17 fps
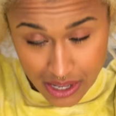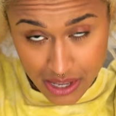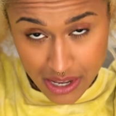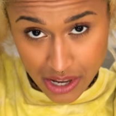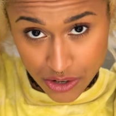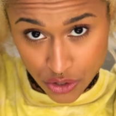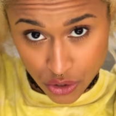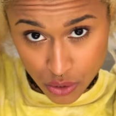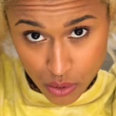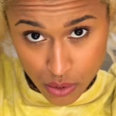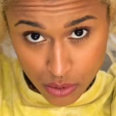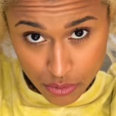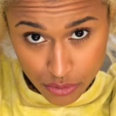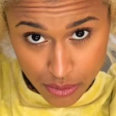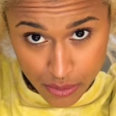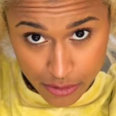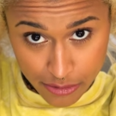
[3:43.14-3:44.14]
And that's a
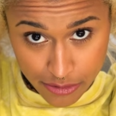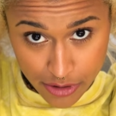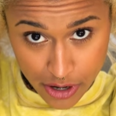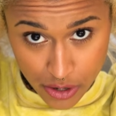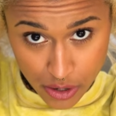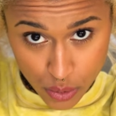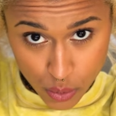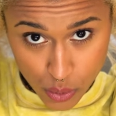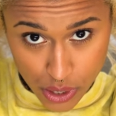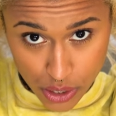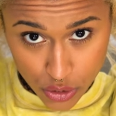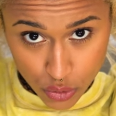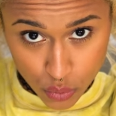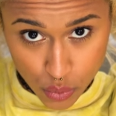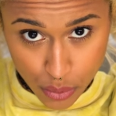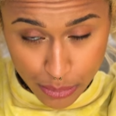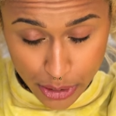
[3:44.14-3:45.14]
quote from a very
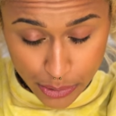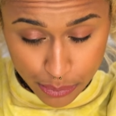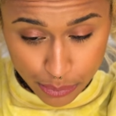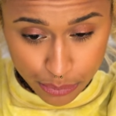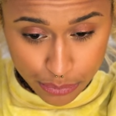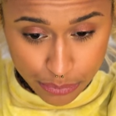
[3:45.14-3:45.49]
wise woman.